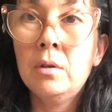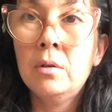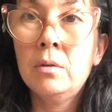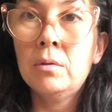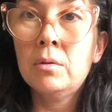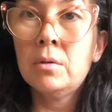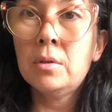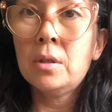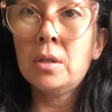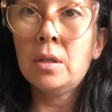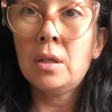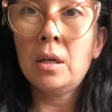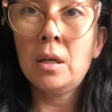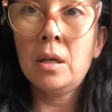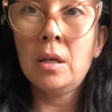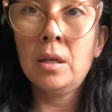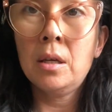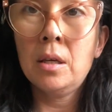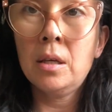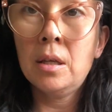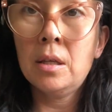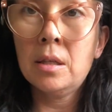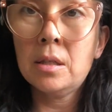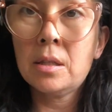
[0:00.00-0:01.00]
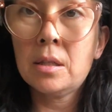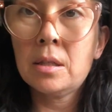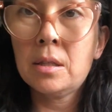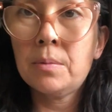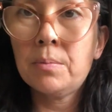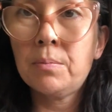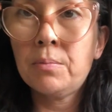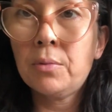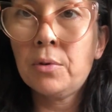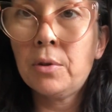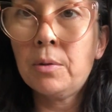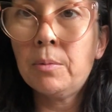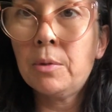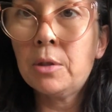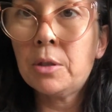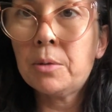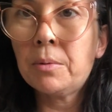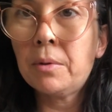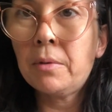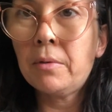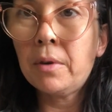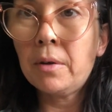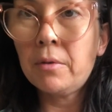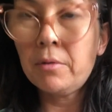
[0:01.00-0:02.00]
which is pretty much
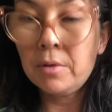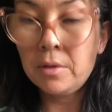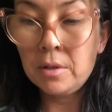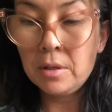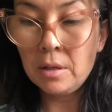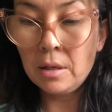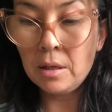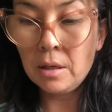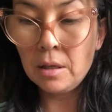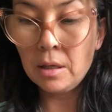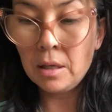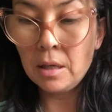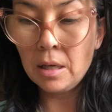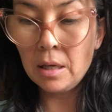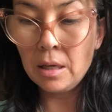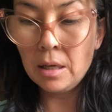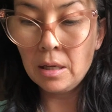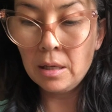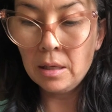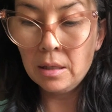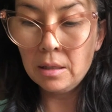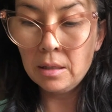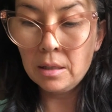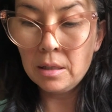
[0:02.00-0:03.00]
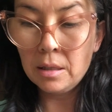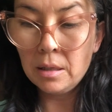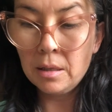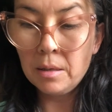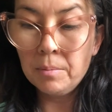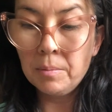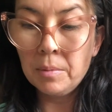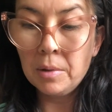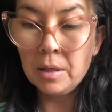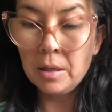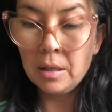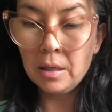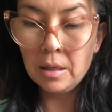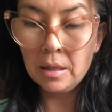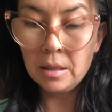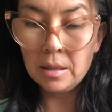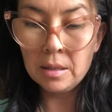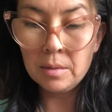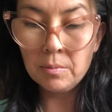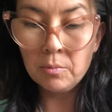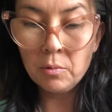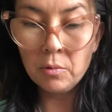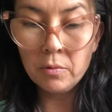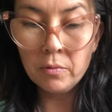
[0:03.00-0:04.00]
my favorite deck, and I'm going to get
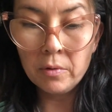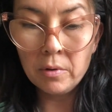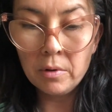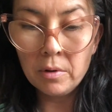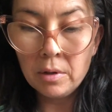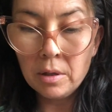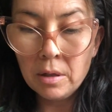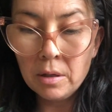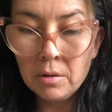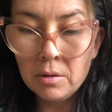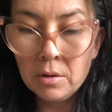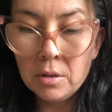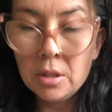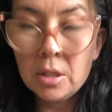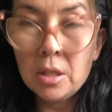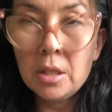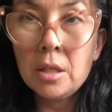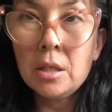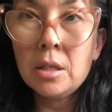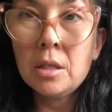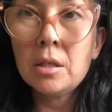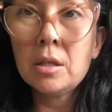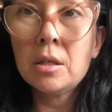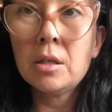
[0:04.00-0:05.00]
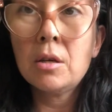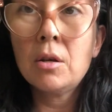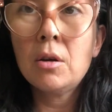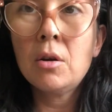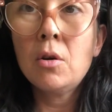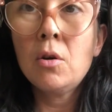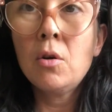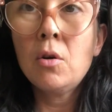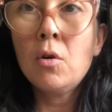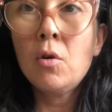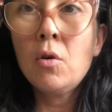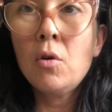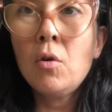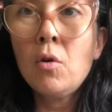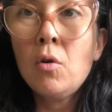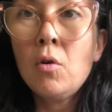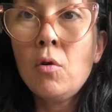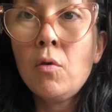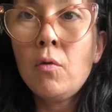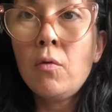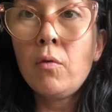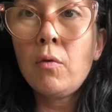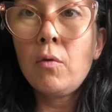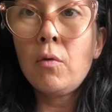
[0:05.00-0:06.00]
some overall energies
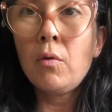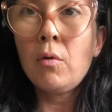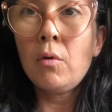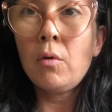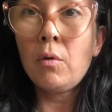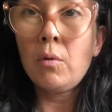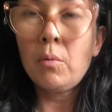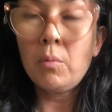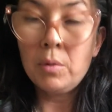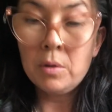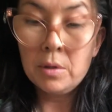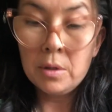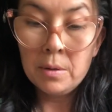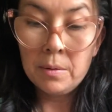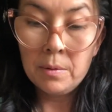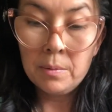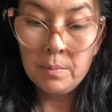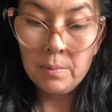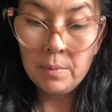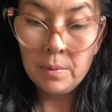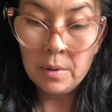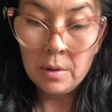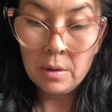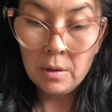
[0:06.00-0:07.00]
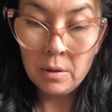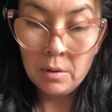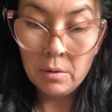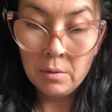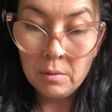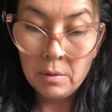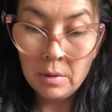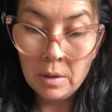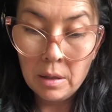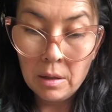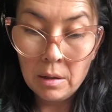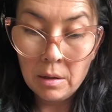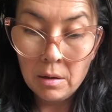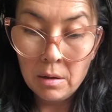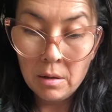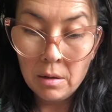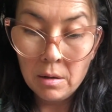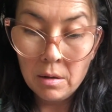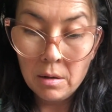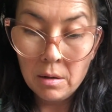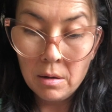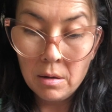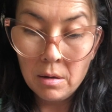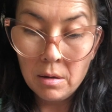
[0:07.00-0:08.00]
for what's been going
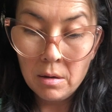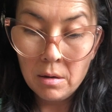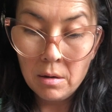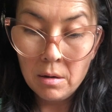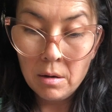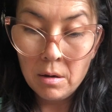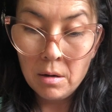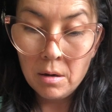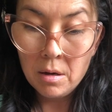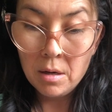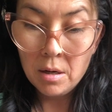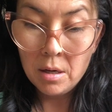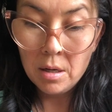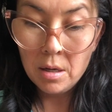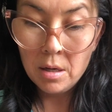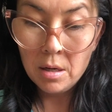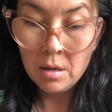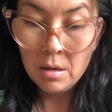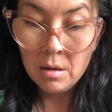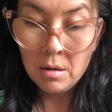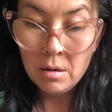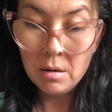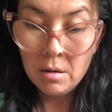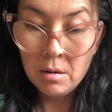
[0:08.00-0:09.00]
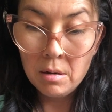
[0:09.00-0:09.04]
on.